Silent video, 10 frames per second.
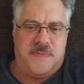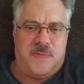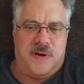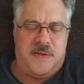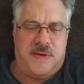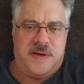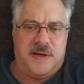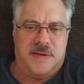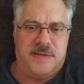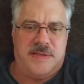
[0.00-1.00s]
One of the
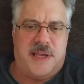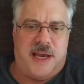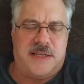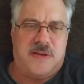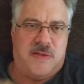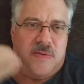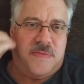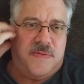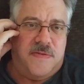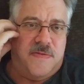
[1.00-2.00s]
techs on the
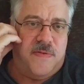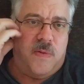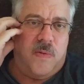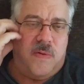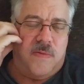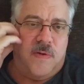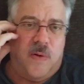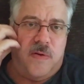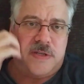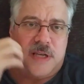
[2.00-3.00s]

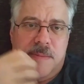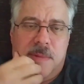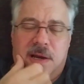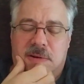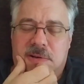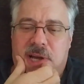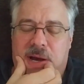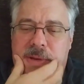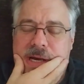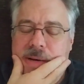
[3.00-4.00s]
floor, this guy Michael,
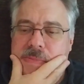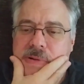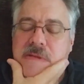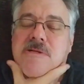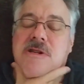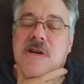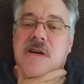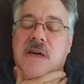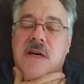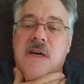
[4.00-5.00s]
got me up.
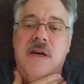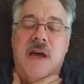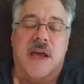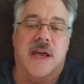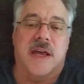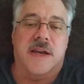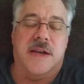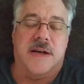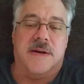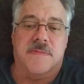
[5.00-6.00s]
And